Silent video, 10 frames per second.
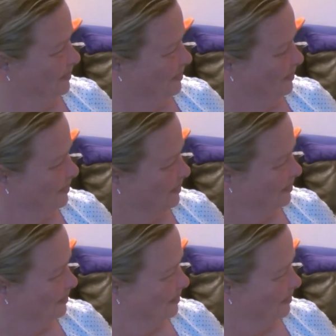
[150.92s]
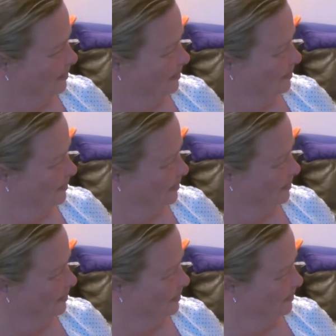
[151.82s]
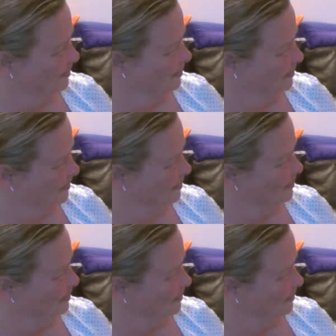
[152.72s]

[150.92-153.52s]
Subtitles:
This person isn't speaking.